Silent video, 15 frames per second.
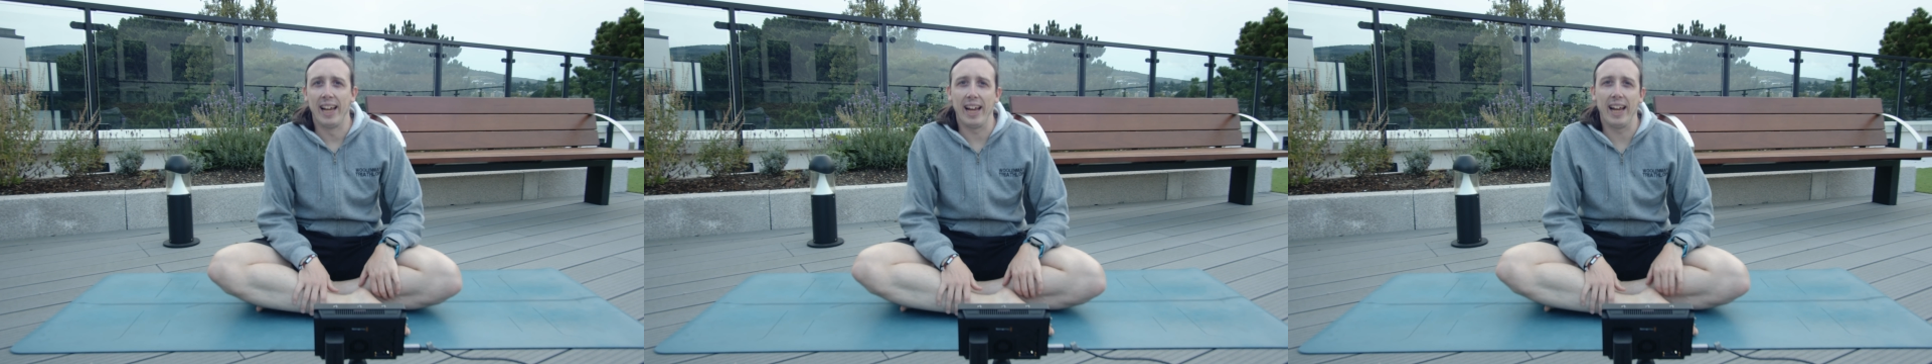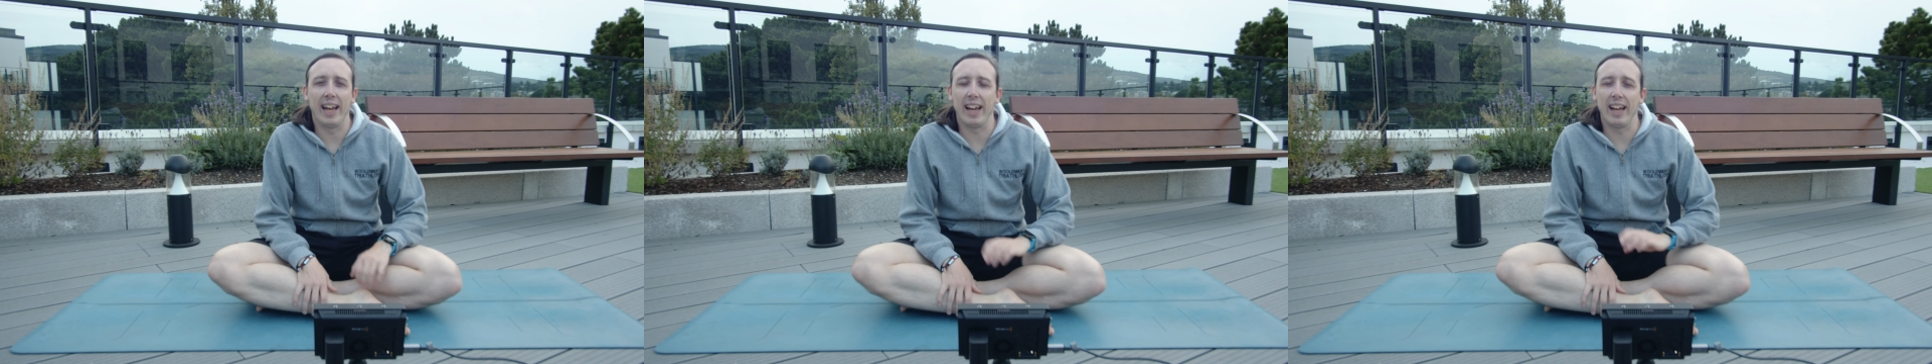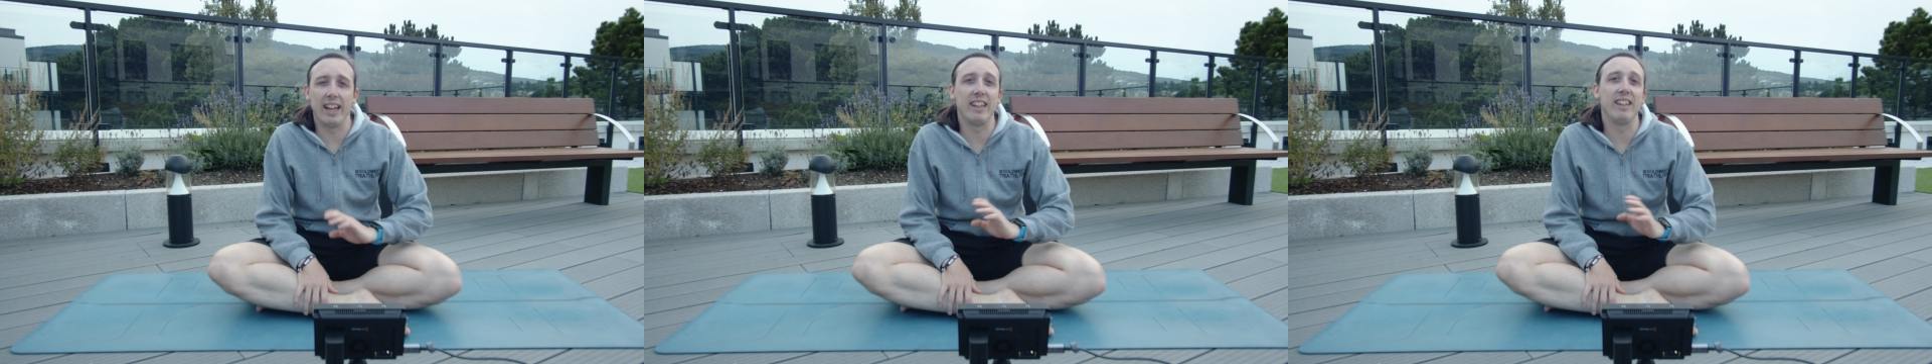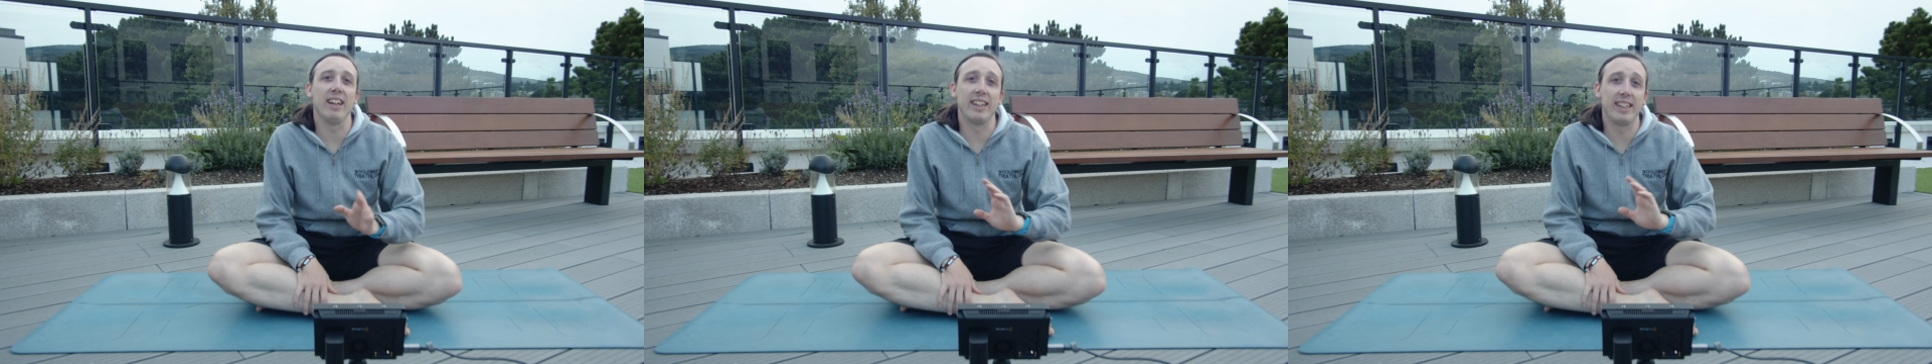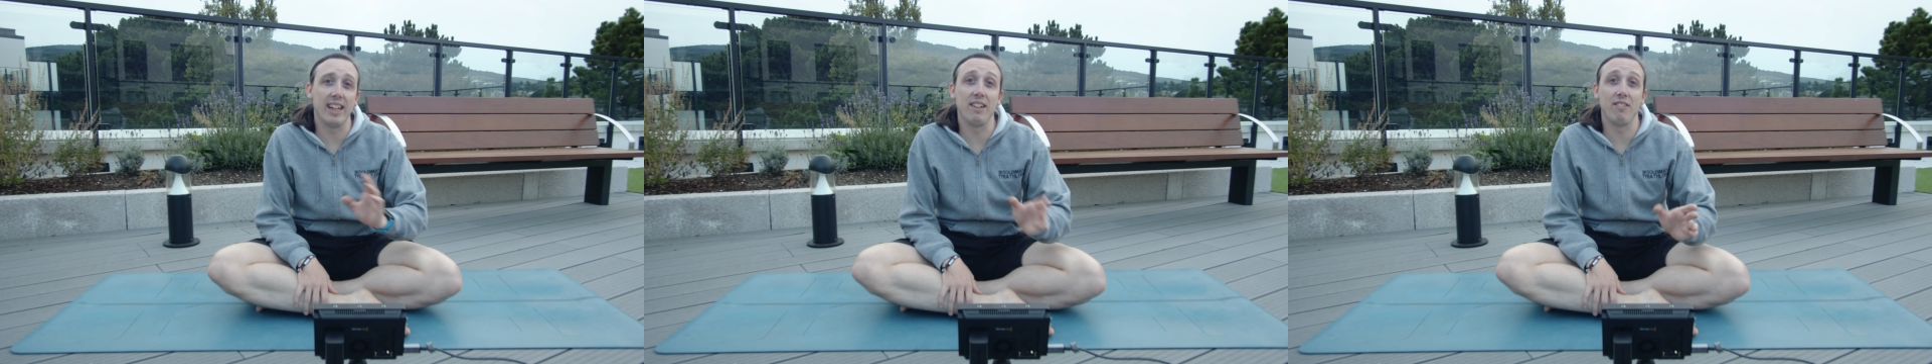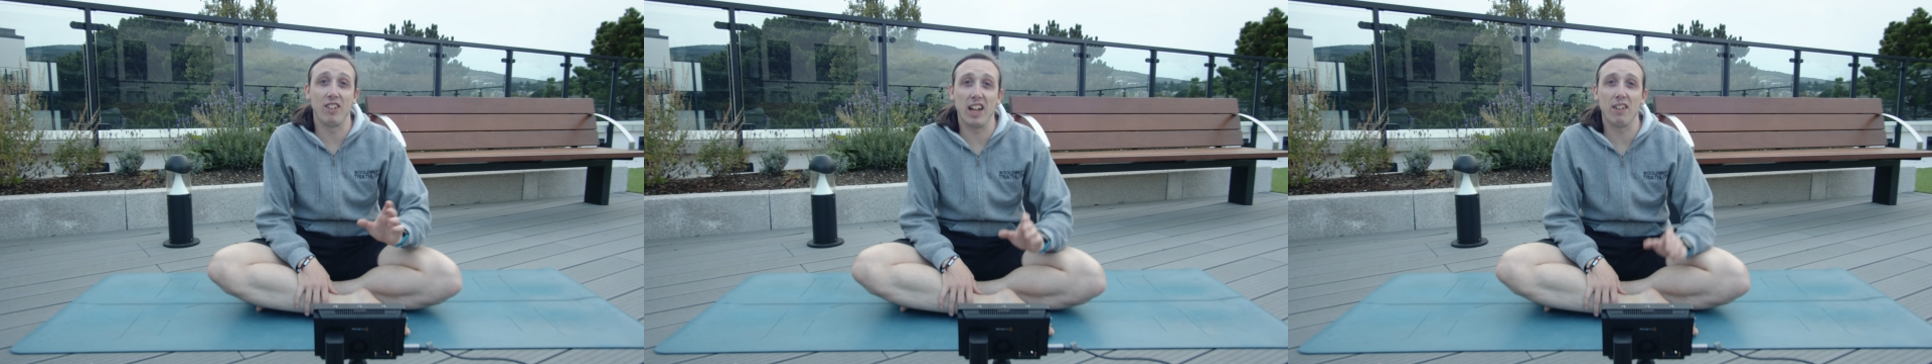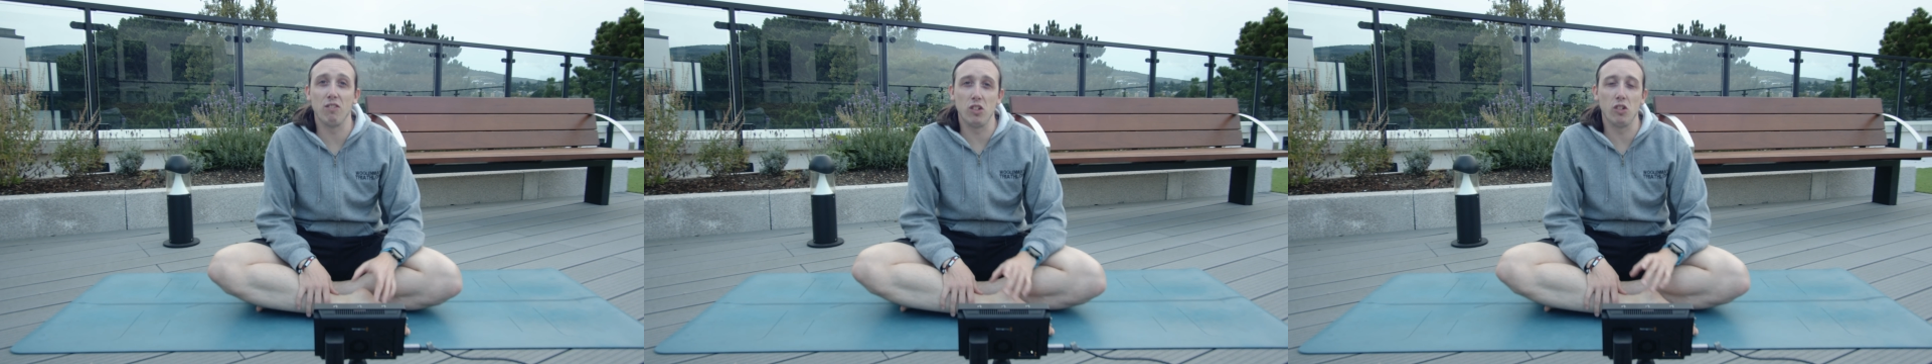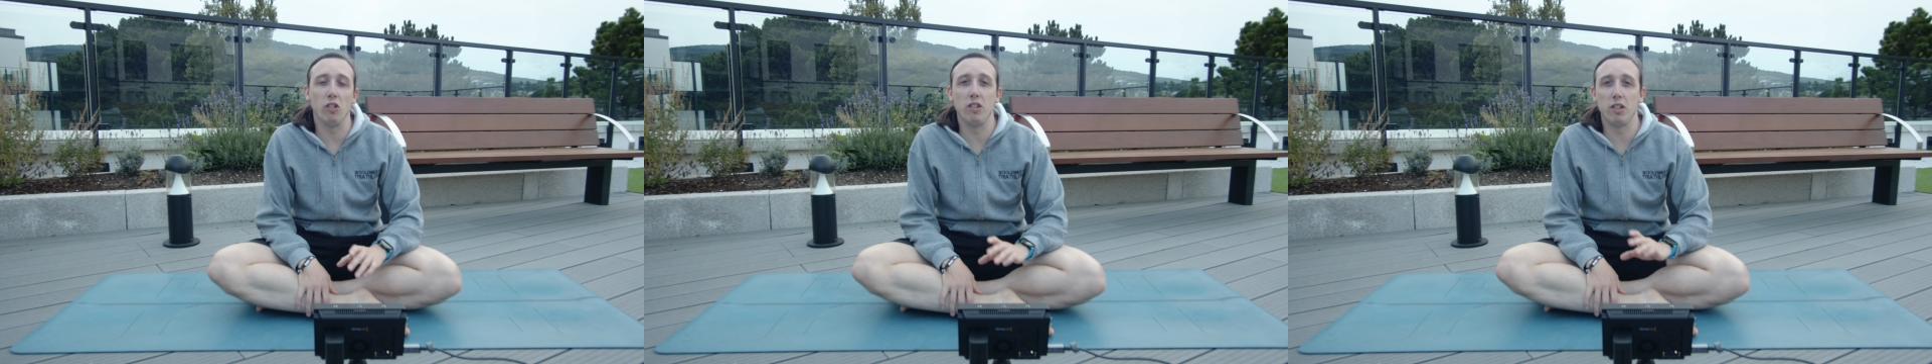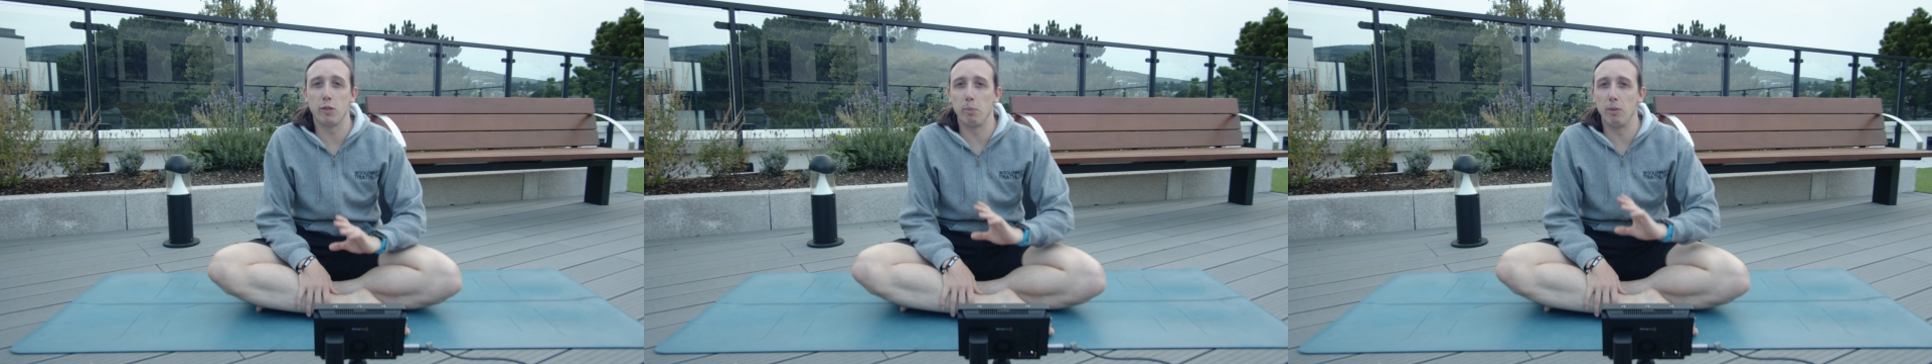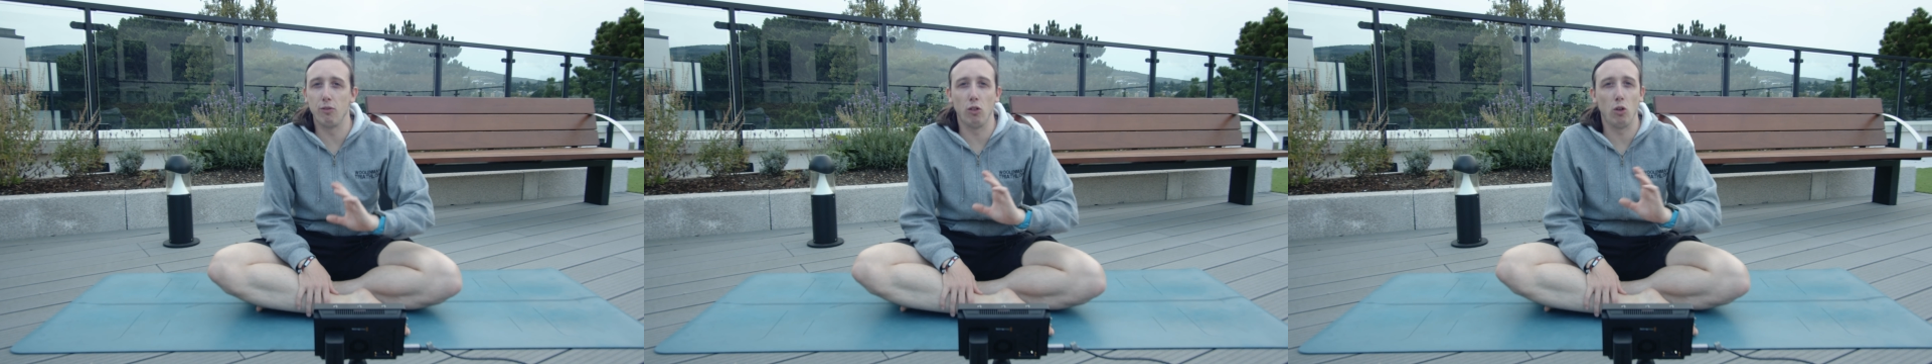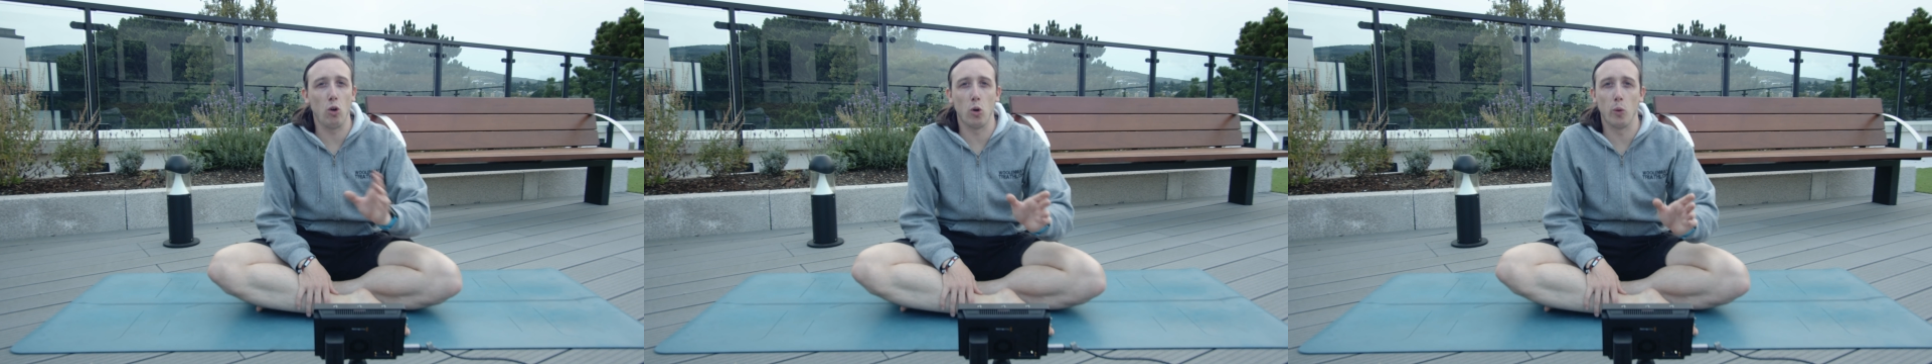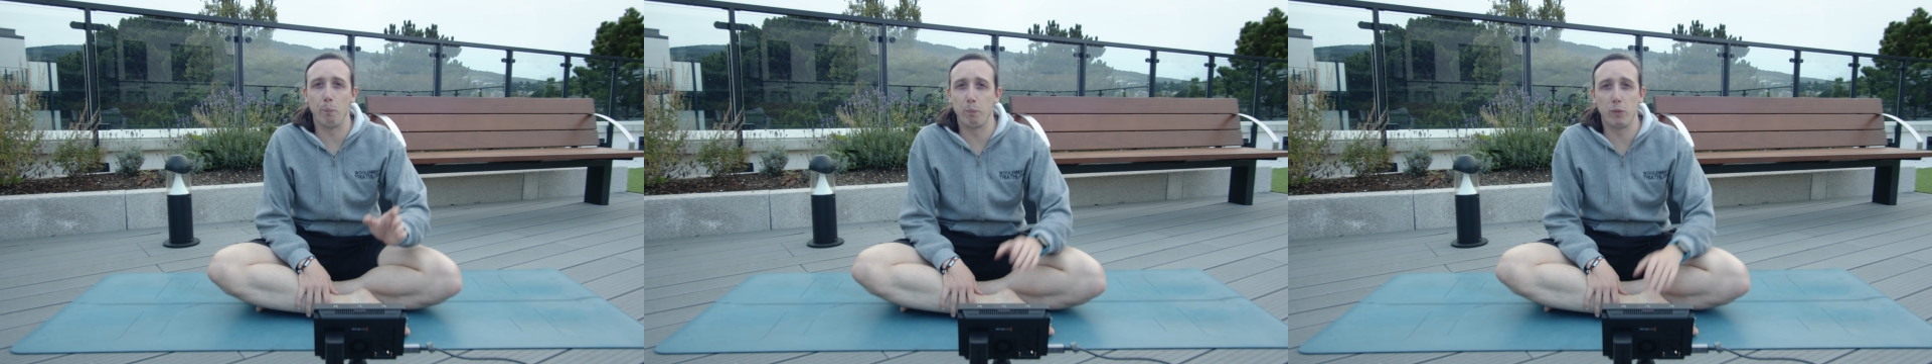And again, if you haven't done this before,